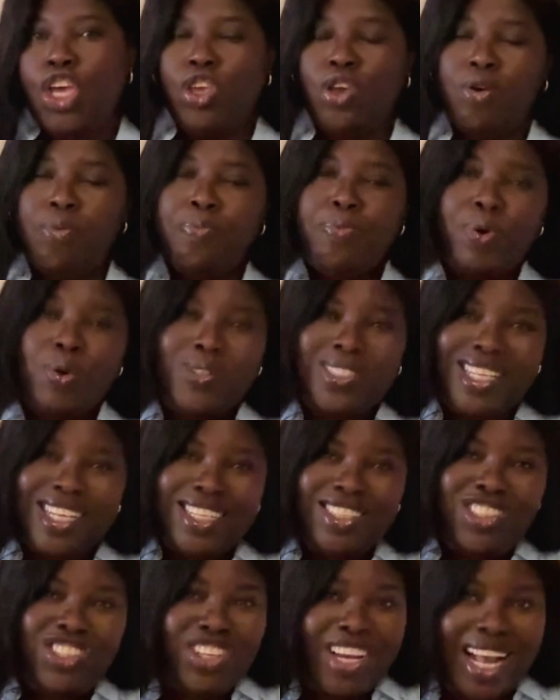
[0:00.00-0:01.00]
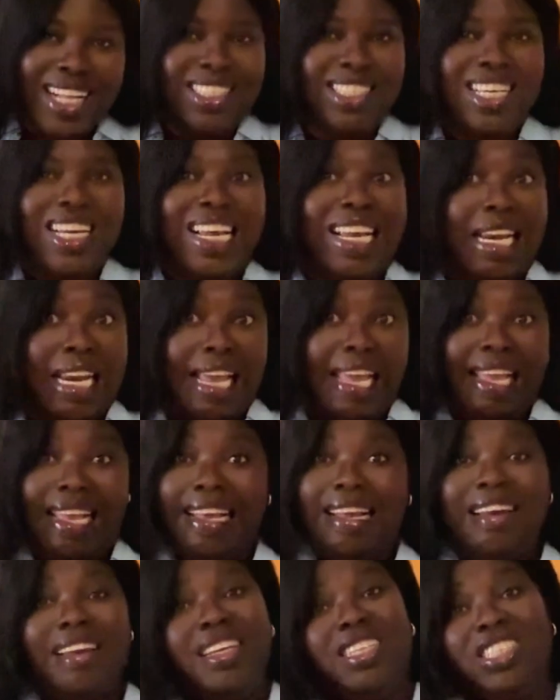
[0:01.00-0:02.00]
You're mostly chatting in
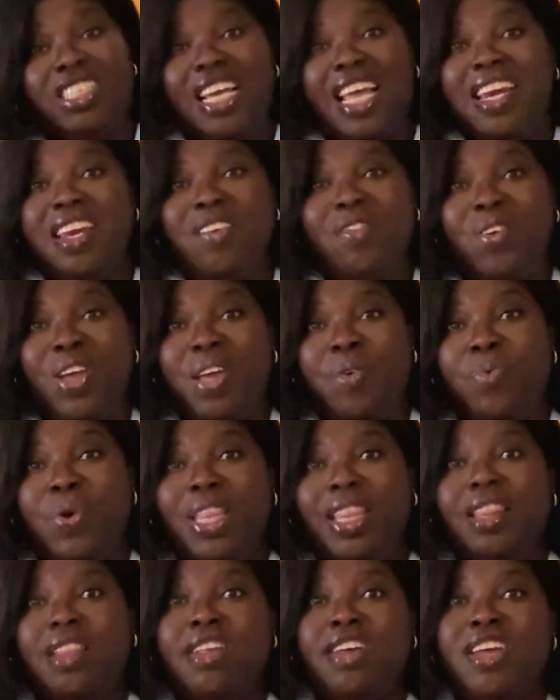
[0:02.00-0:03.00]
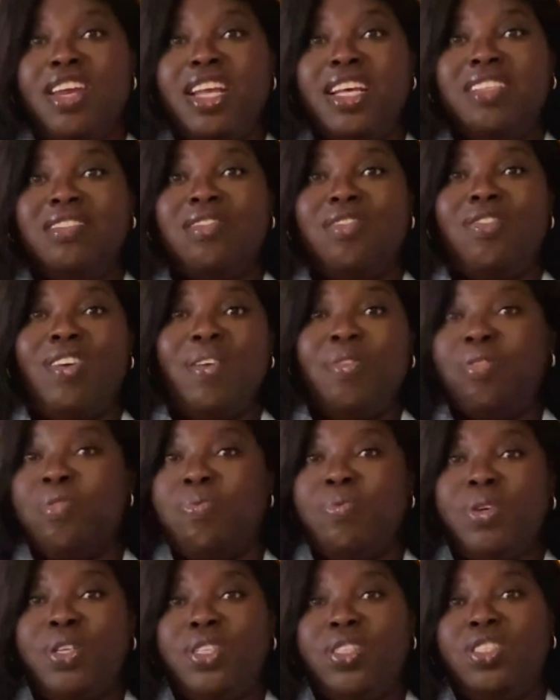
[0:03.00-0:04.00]
English anyway with learners around the
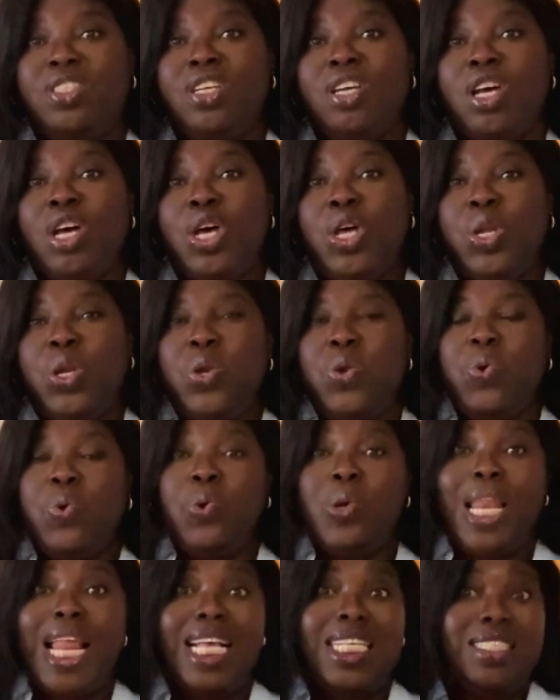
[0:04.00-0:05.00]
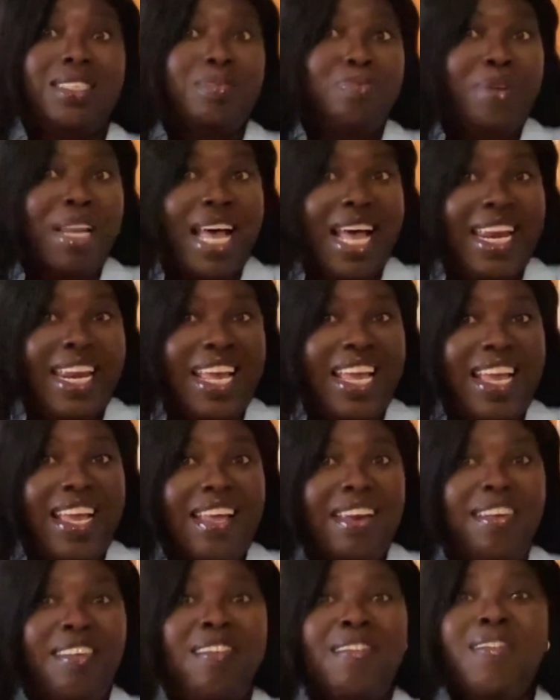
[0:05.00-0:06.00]
world. No lesson
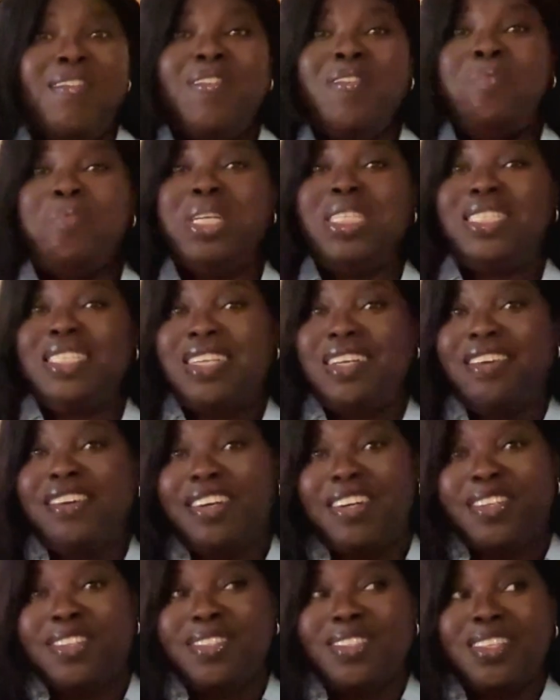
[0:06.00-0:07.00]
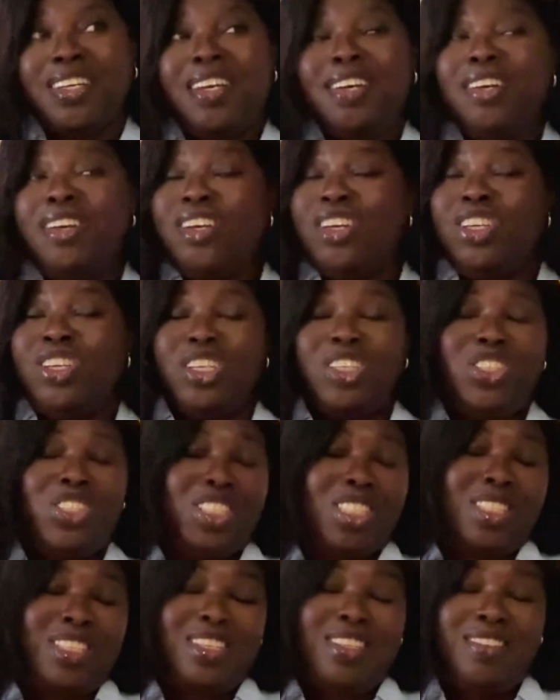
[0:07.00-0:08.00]
planning, no materials. You're
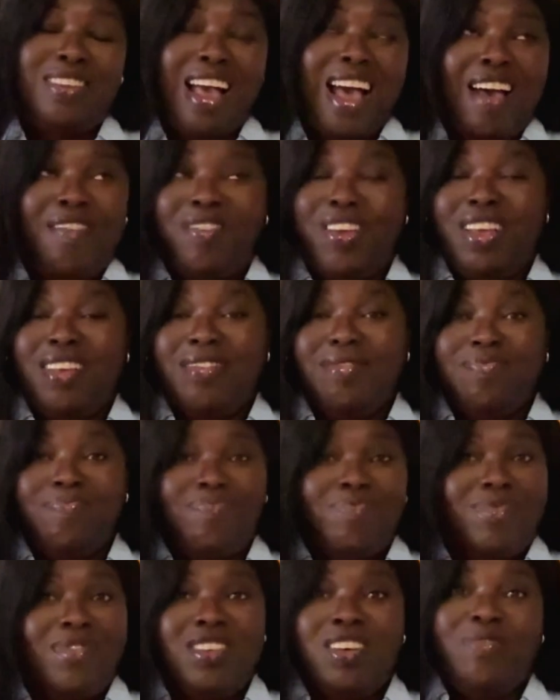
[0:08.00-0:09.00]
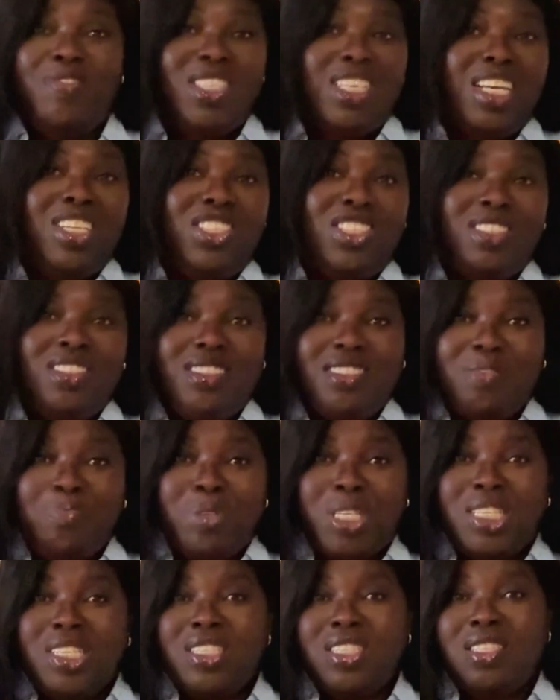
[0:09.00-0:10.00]
just having conversations
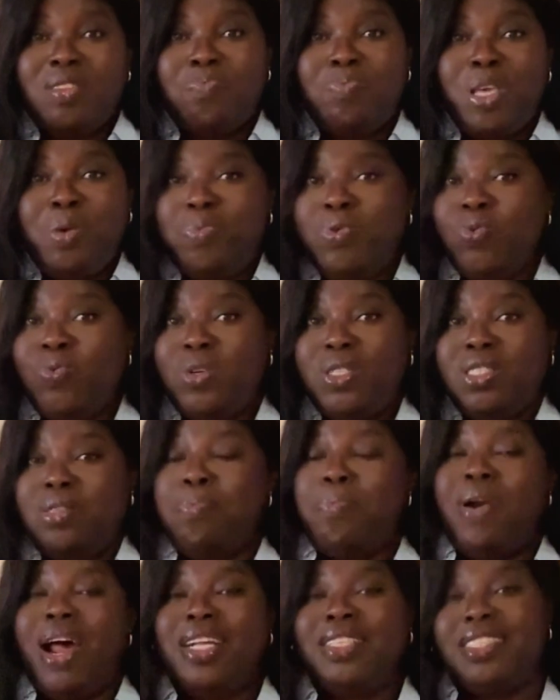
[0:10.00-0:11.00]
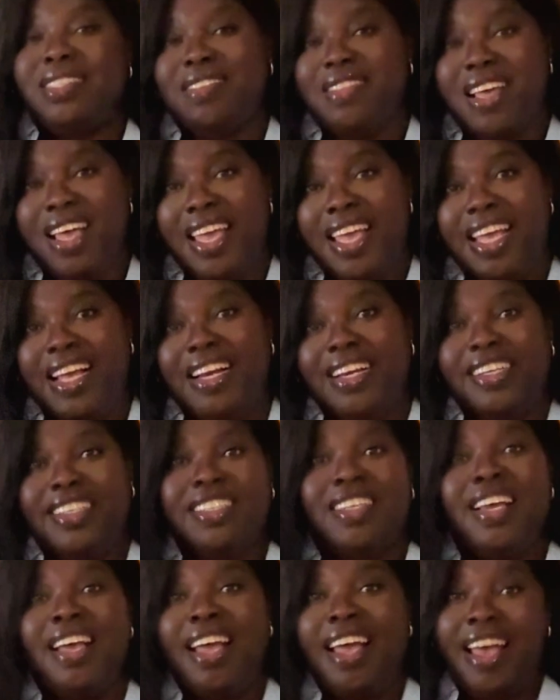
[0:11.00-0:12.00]
because people want to practice their
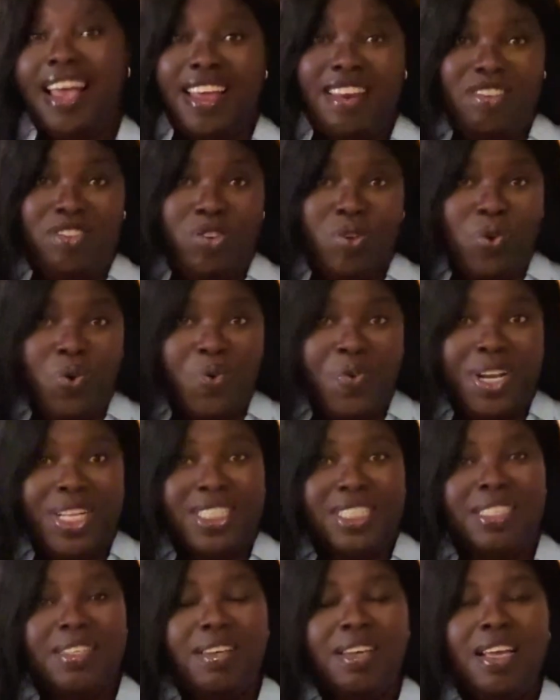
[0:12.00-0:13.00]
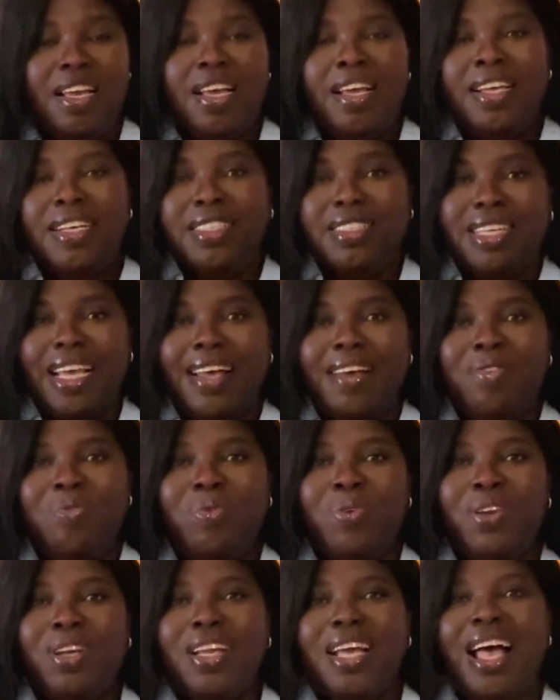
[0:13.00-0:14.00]
English and you're it. Second
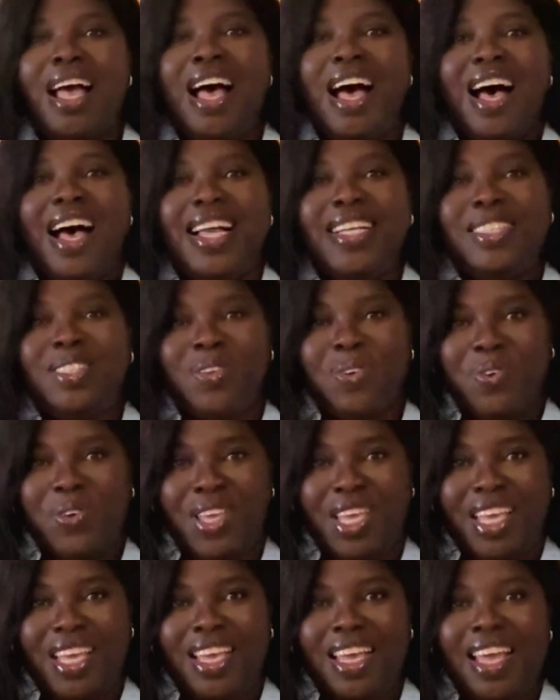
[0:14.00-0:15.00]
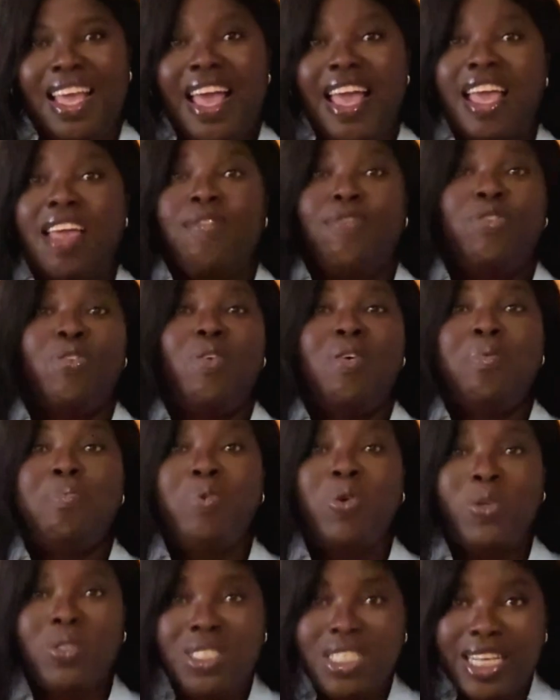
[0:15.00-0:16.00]
one, italki. If you're
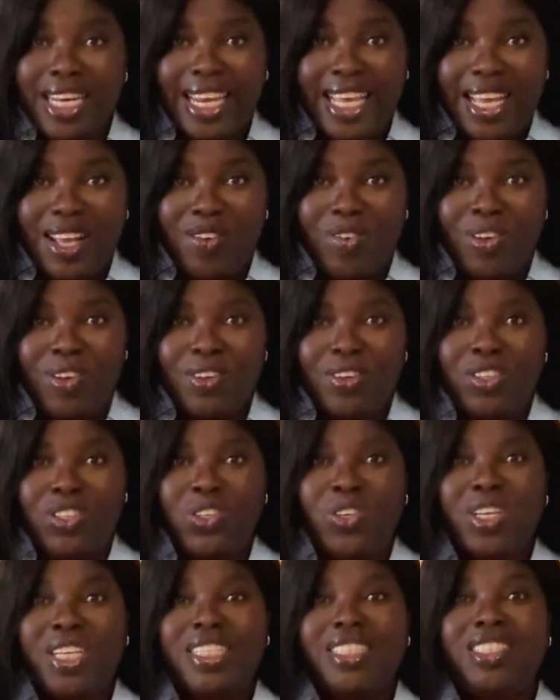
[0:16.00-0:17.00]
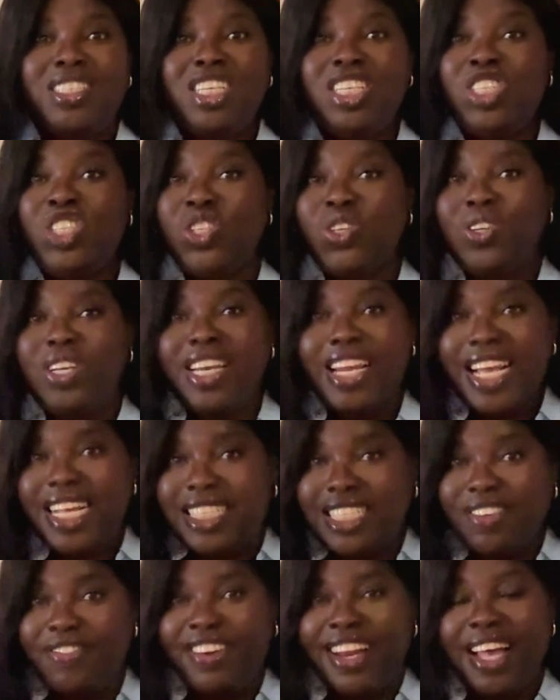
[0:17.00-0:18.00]
multilingual, you can teach your
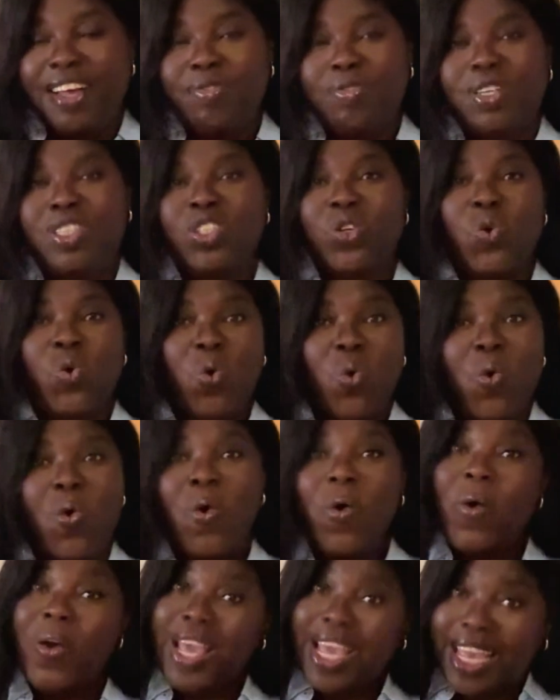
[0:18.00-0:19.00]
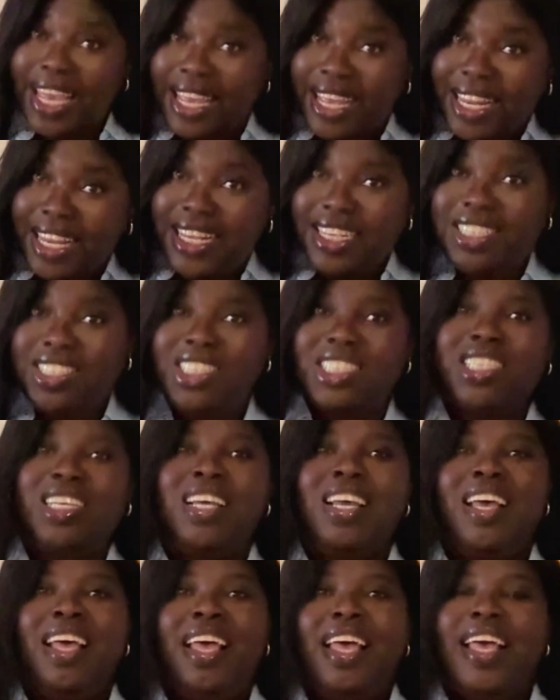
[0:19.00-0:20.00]
native language or English.
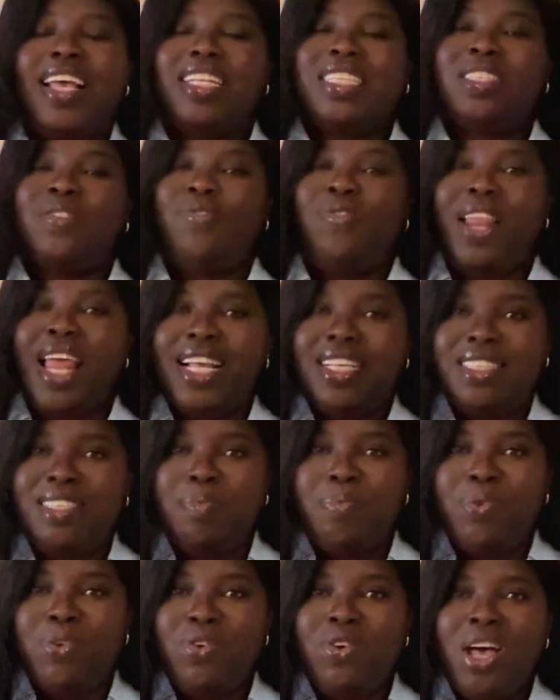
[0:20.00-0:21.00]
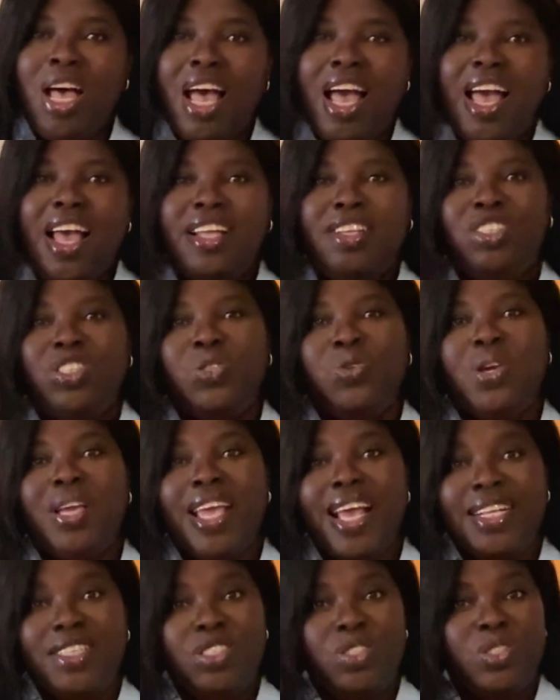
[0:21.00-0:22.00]
It's flexible and you
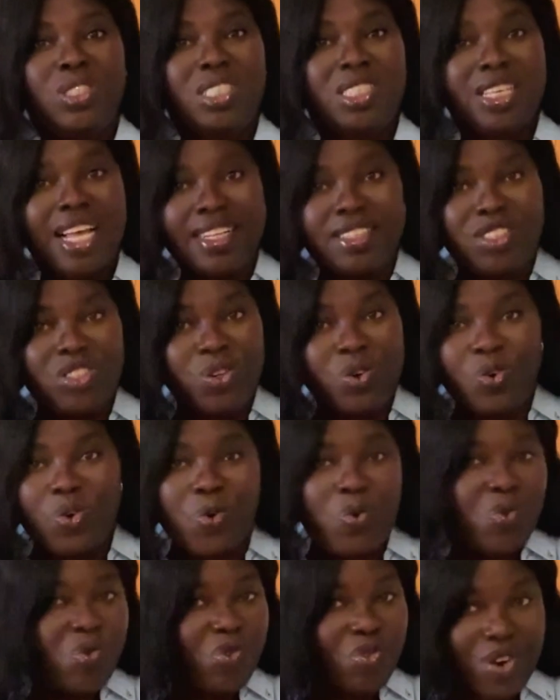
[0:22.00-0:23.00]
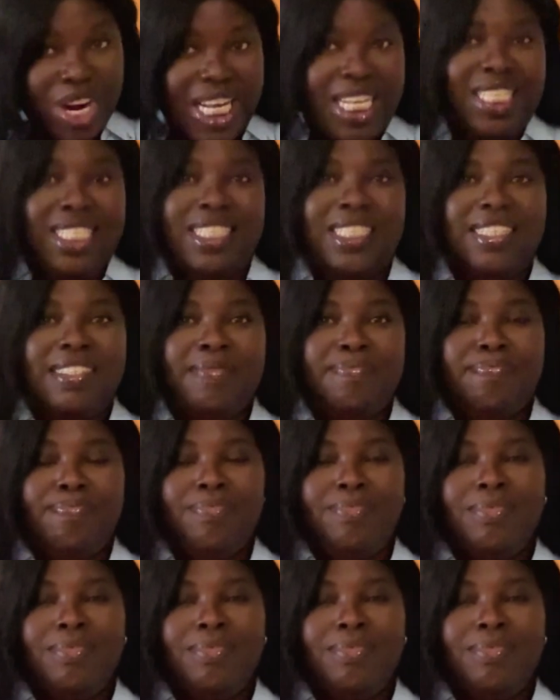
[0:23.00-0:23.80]
set your own rates.